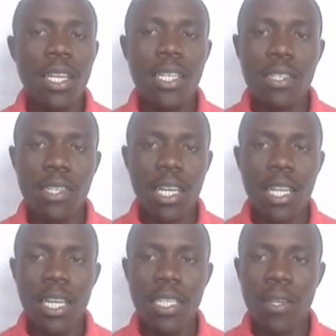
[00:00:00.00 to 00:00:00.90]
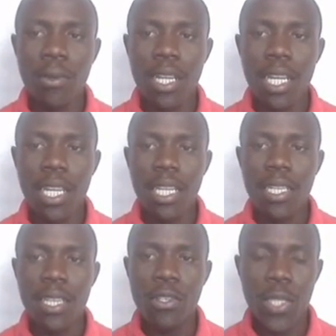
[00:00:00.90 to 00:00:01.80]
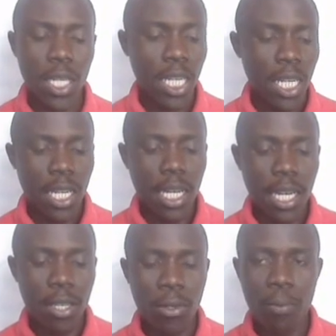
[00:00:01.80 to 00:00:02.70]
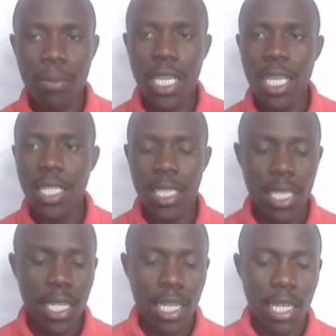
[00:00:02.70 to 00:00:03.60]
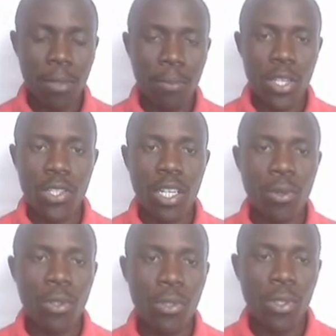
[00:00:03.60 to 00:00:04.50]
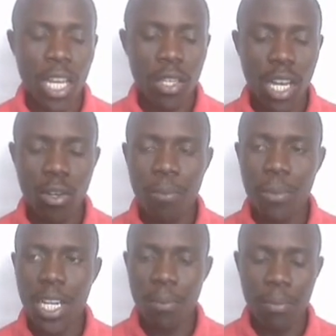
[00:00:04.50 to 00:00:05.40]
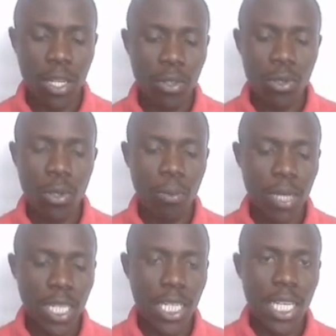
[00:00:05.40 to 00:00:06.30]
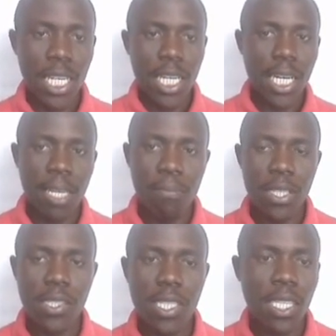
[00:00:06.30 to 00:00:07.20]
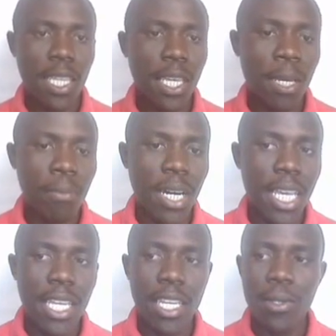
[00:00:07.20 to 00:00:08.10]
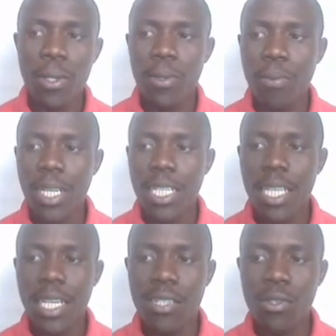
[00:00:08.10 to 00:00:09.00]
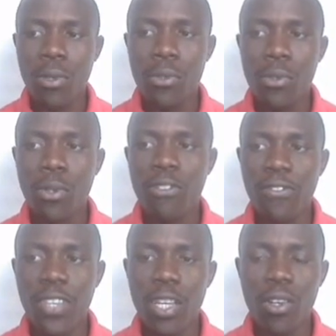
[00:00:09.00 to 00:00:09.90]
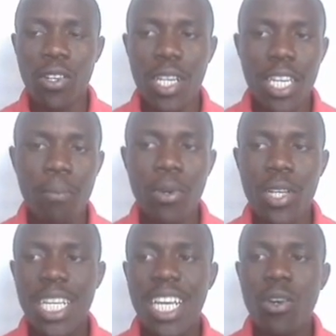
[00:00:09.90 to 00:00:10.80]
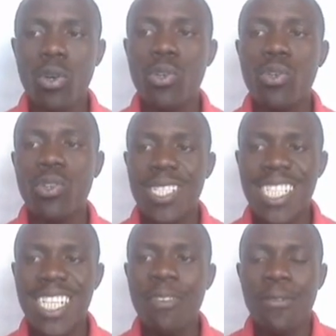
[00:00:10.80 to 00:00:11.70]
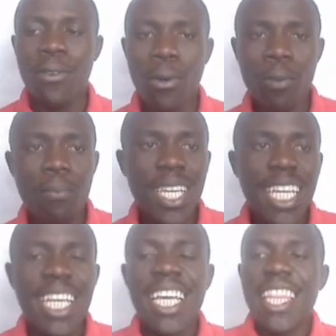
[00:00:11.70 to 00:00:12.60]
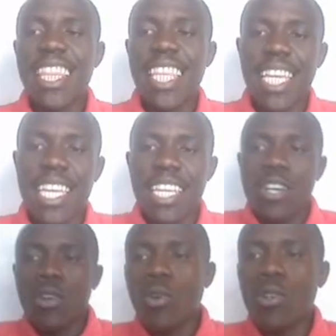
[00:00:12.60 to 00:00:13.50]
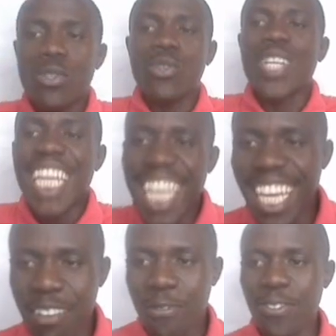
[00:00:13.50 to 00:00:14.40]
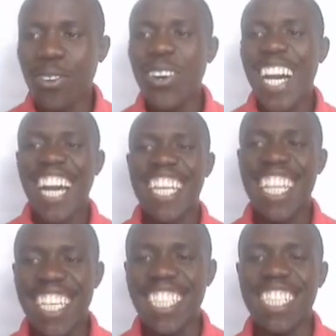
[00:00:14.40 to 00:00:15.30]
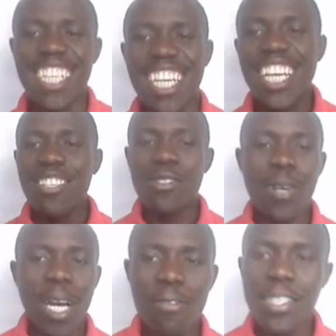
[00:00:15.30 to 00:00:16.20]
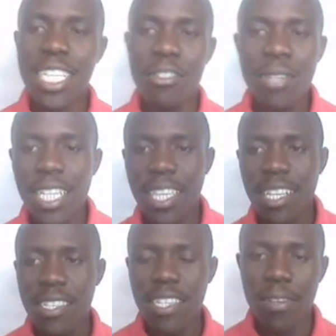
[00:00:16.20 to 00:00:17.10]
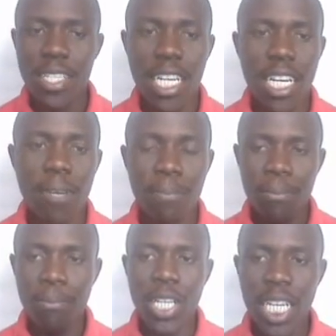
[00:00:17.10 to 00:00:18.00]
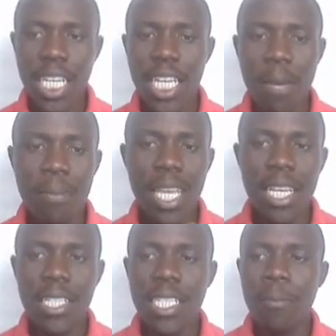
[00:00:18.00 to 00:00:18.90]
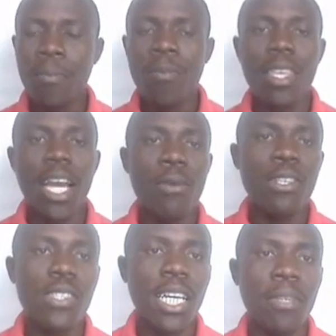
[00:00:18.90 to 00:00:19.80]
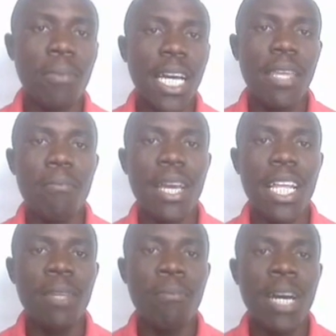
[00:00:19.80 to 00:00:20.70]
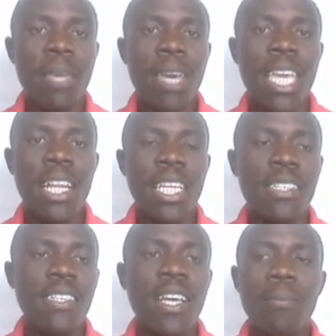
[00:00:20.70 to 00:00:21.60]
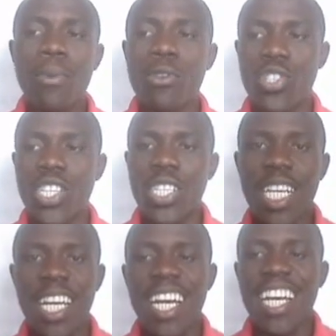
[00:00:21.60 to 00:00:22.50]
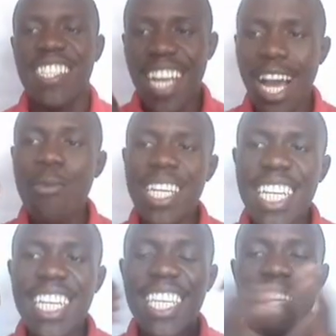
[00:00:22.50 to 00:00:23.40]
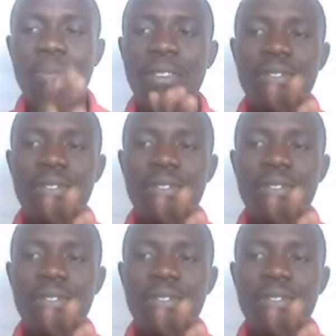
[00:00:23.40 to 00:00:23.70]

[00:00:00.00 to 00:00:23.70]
let us highlight. I will highlight this one, I copy it, I press a control, I open up a new document, I paste there my document, that is Control V on your keyboard, Control C for copying, then Control A for highlighting. So after doing this, after bringing here my letter, I will start my mailings procedure as how we did in the